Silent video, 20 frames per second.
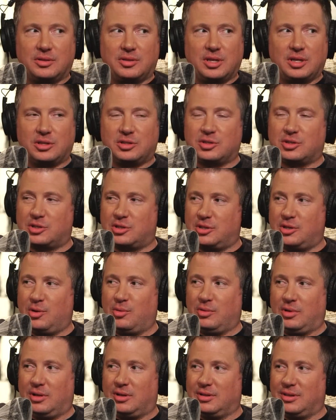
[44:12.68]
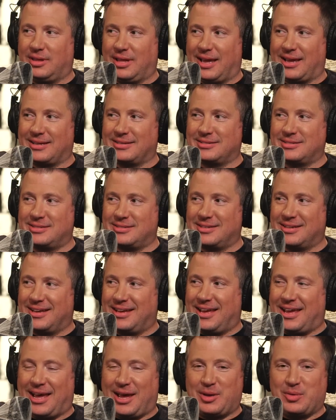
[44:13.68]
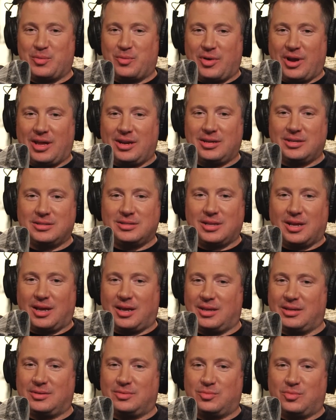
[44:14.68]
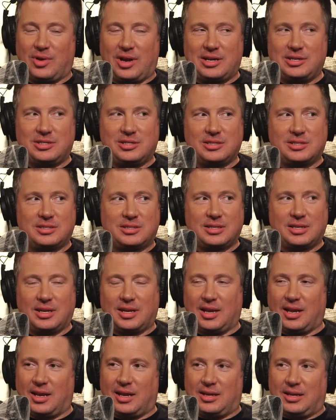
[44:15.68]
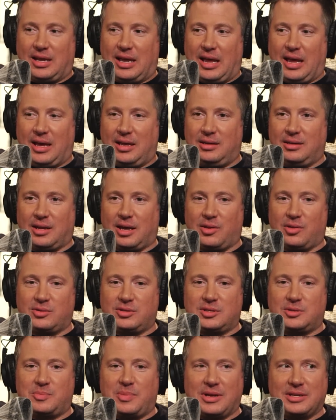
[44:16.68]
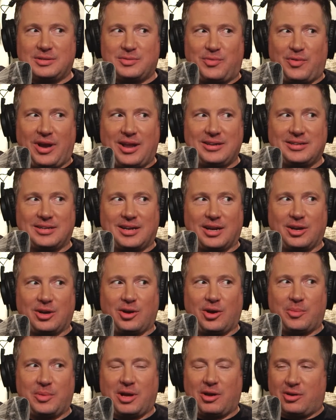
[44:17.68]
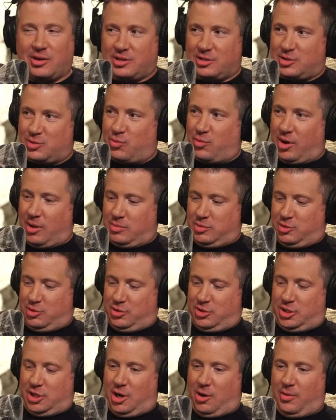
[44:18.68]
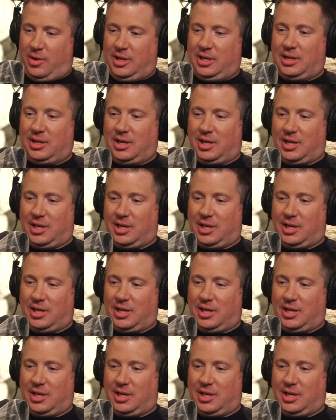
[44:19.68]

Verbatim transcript: these cute little things, and Ren uh, Ren just uh, ate it. I was his best friend, and I come down and his ribs are showing. Oh